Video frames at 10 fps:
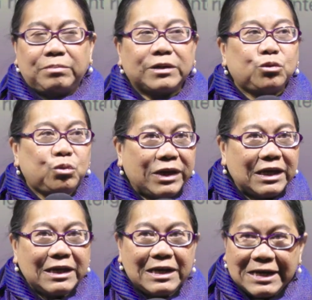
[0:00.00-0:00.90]
but
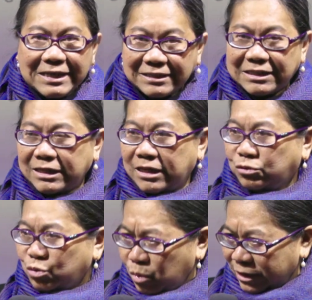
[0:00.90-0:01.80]
really
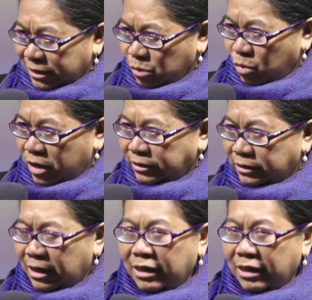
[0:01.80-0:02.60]
listening to what they want